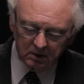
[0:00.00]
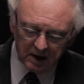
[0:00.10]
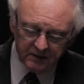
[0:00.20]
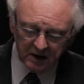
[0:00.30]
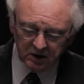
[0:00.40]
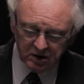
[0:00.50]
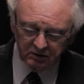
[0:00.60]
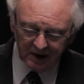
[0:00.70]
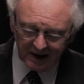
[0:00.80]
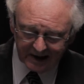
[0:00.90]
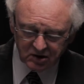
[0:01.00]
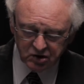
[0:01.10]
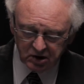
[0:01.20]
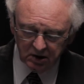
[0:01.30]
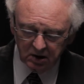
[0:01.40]
in the general
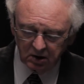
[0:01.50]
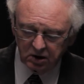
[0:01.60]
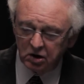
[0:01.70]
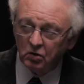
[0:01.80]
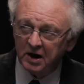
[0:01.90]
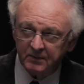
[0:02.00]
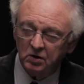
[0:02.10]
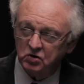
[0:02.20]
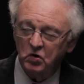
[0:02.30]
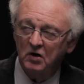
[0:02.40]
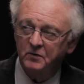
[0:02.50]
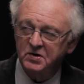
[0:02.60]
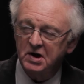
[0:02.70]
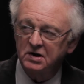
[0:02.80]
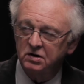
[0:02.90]
election, UKIP got
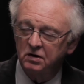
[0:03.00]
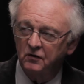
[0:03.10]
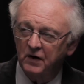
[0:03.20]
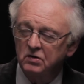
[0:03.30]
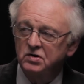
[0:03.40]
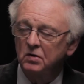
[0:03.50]
12% of the vote,